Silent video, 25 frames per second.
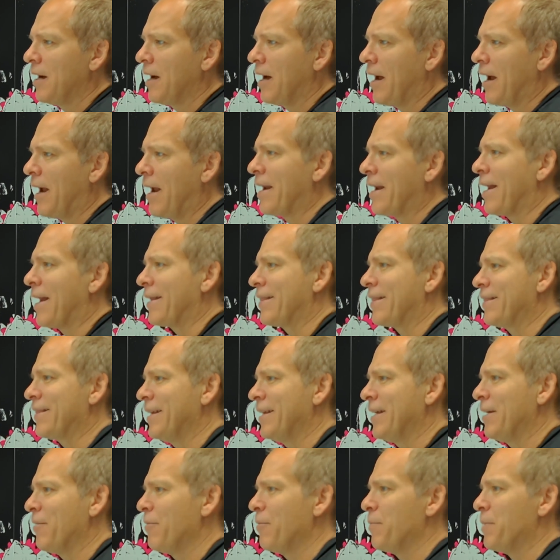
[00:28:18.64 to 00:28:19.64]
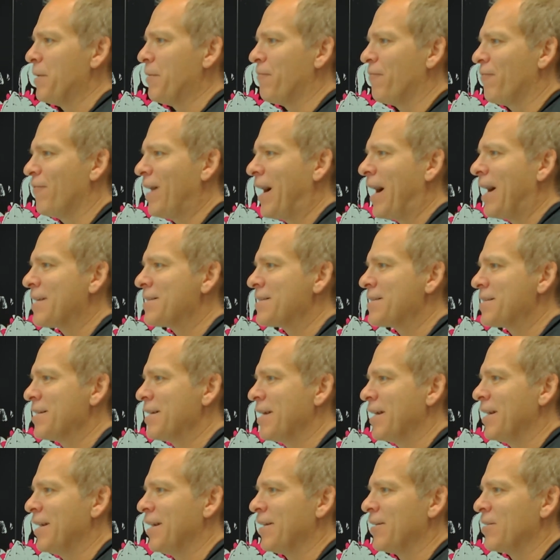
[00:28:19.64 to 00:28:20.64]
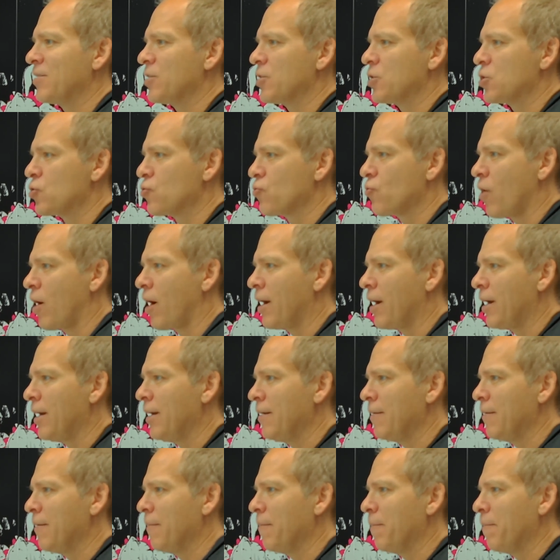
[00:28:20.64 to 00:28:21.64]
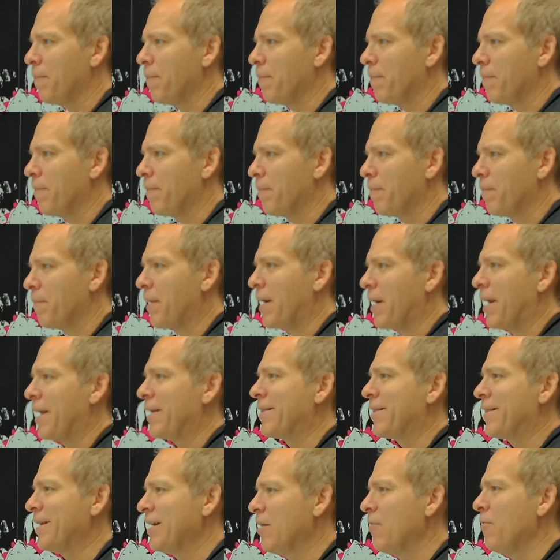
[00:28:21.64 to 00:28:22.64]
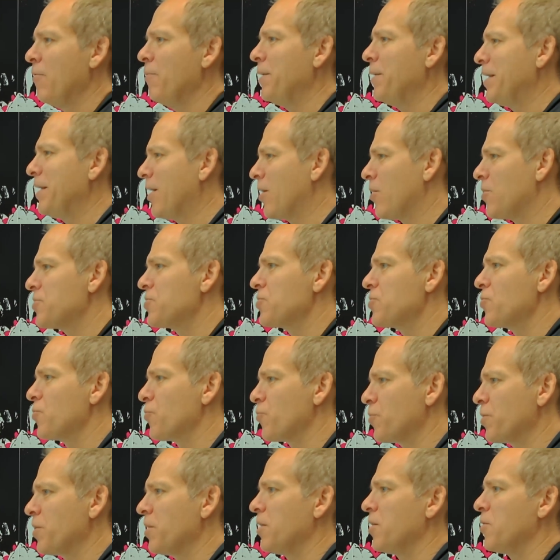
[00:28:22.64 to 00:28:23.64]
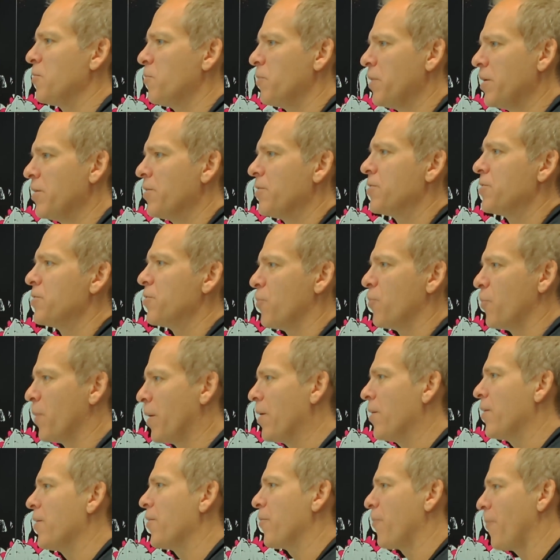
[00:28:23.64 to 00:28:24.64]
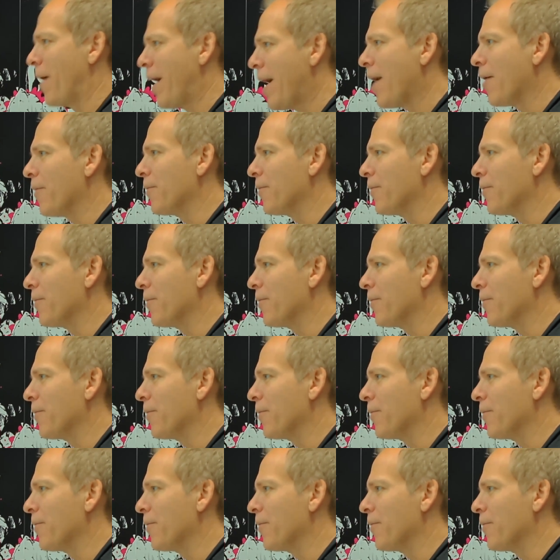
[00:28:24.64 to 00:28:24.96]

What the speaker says: and I think it would be fascinating to try it, but I think it would be also really weird to wear it around.